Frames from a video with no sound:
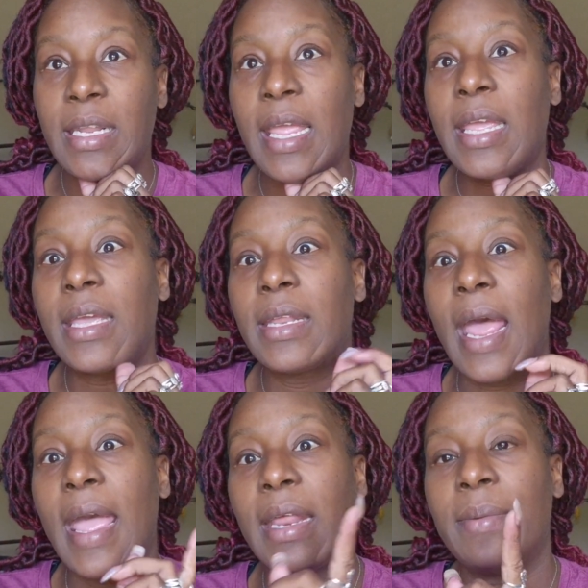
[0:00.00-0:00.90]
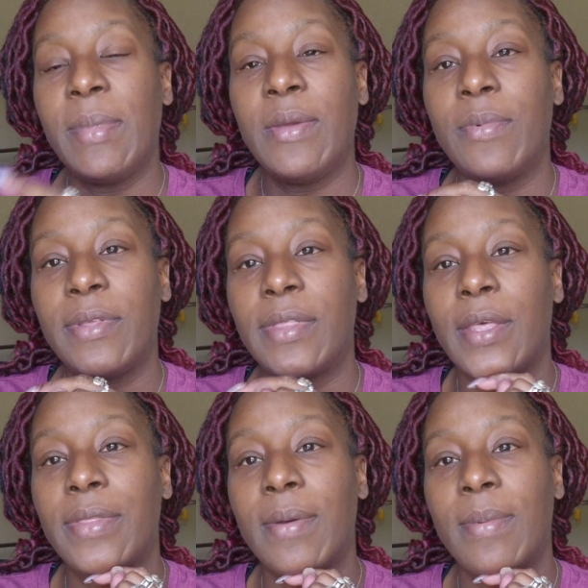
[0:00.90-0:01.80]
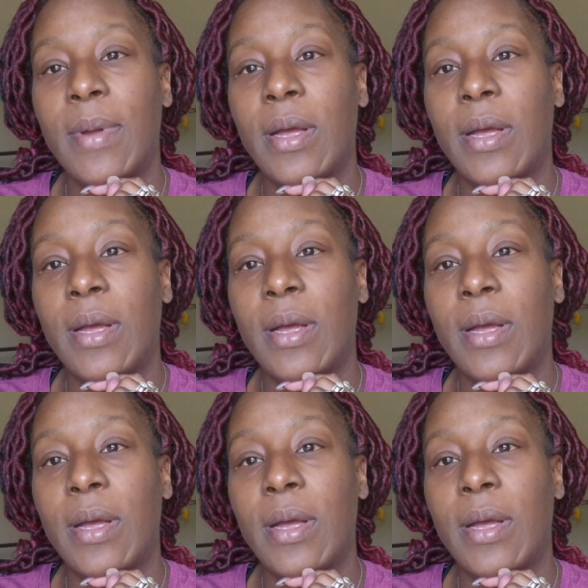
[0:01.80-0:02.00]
and I had to meet with the